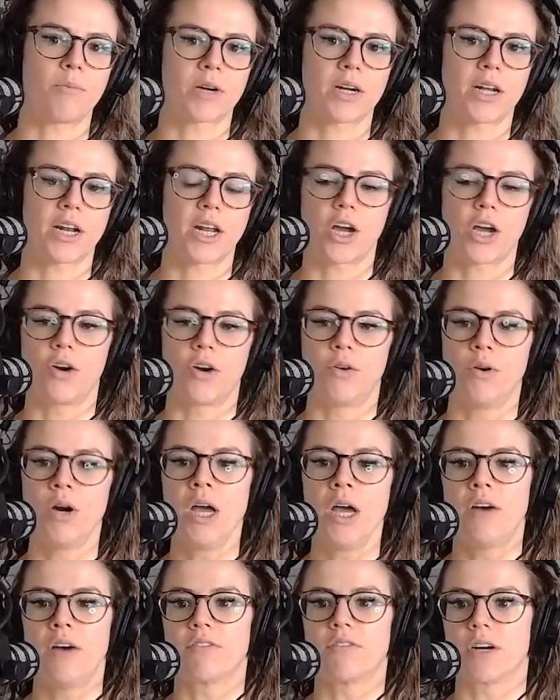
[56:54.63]
We're going to go
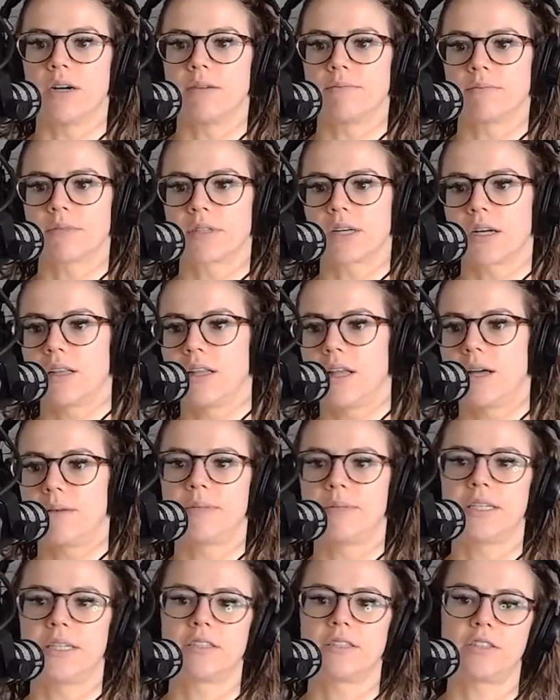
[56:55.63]
from
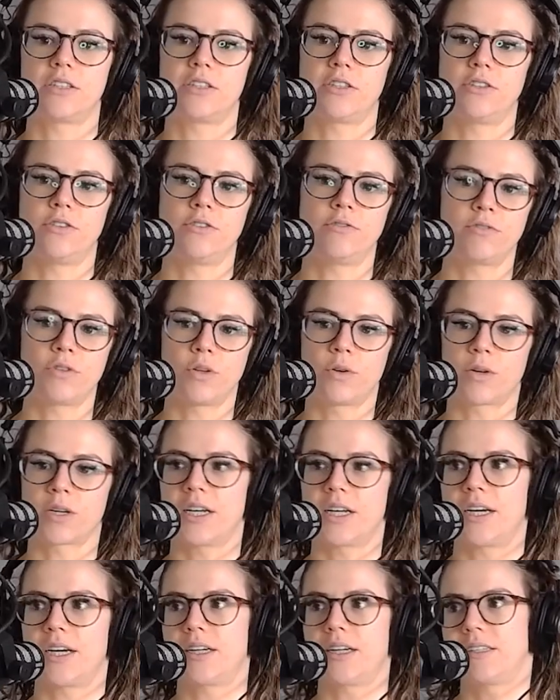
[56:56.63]
Columbus to
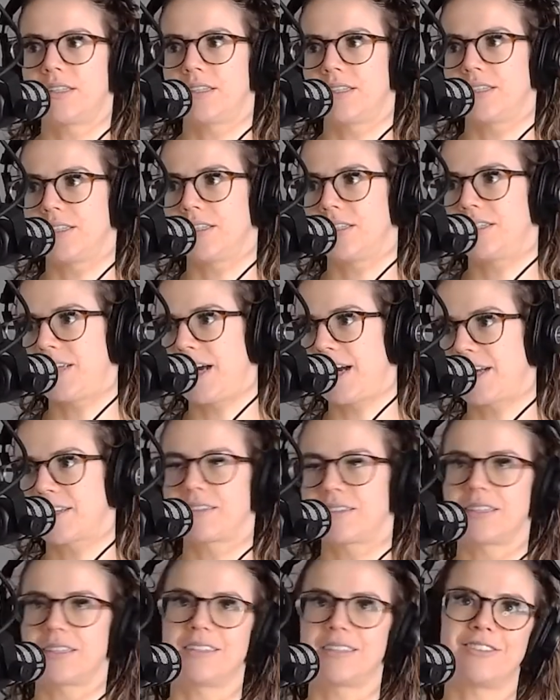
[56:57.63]
Florida to
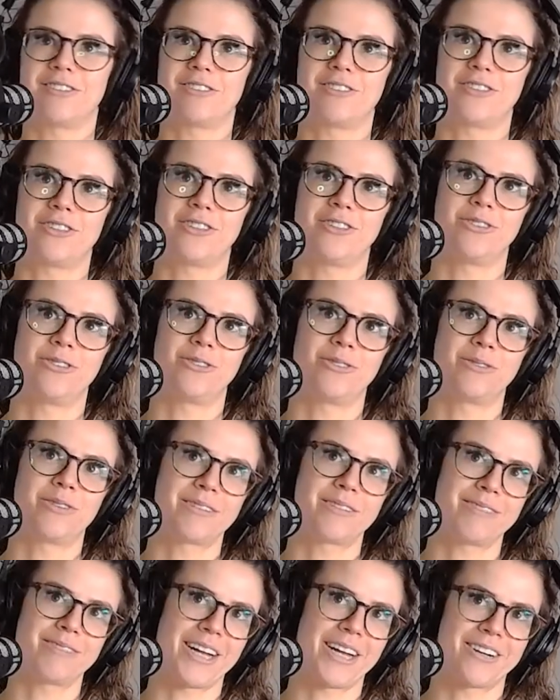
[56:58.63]
Texas to
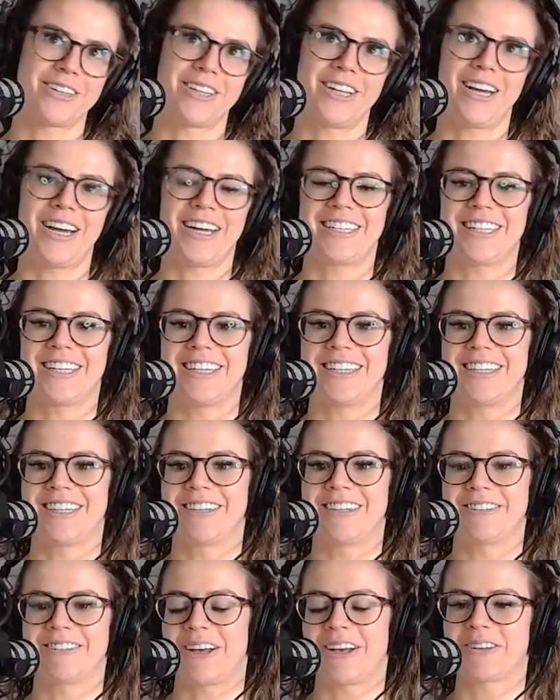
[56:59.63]

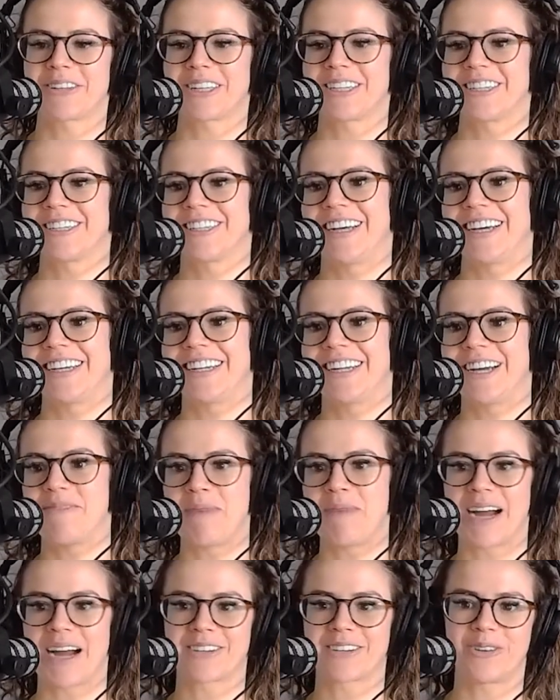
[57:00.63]
Carolina, South Carolina,
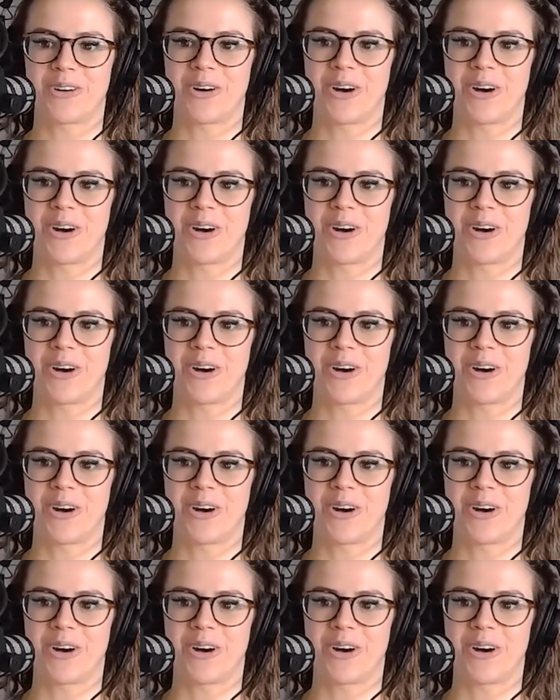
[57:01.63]
back to